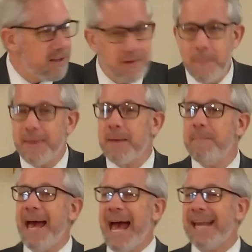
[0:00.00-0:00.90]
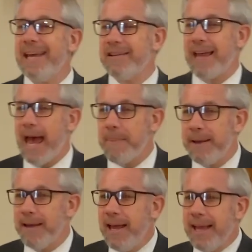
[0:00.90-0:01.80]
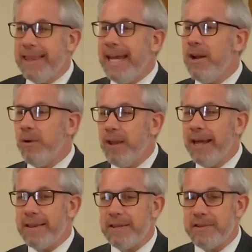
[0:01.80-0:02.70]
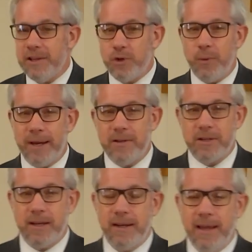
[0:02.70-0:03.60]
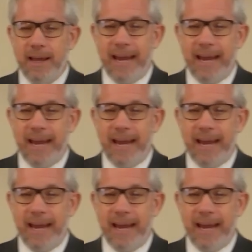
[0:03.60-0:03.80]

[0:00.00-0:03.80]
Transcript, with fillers: Something bad has happened. They don't like the situation,